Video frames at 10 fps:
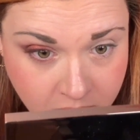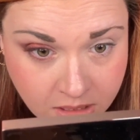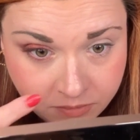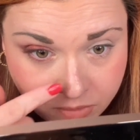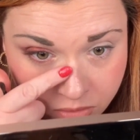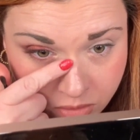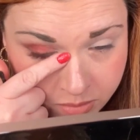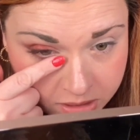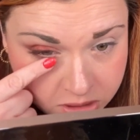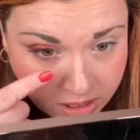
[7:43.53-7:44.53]
If you're new to
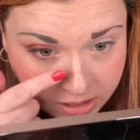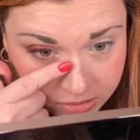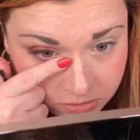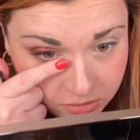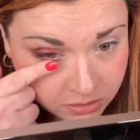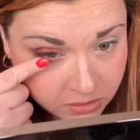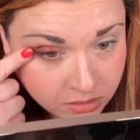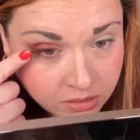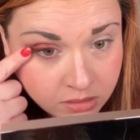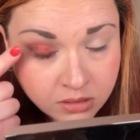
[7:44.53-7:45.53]
my channel,
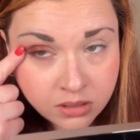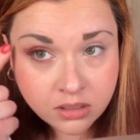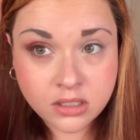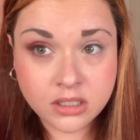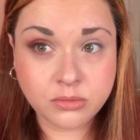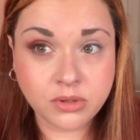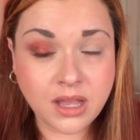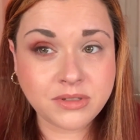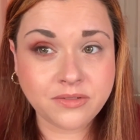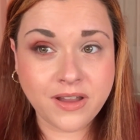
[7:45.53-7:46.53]
you will
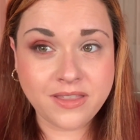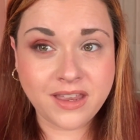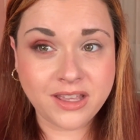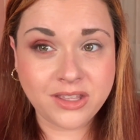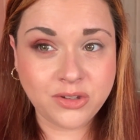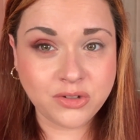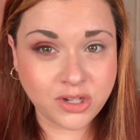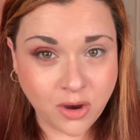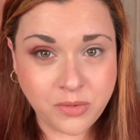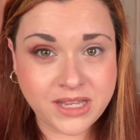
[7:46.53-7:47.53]
come to find that it usually
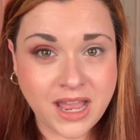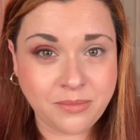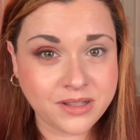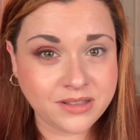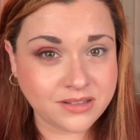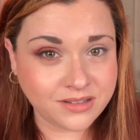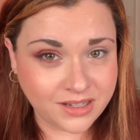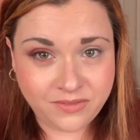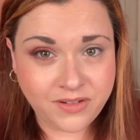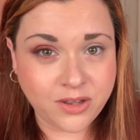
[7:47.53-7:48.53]
always happens in
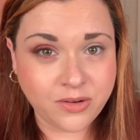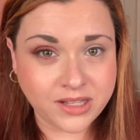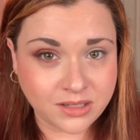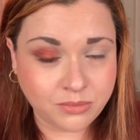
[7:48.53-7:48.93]
a video at some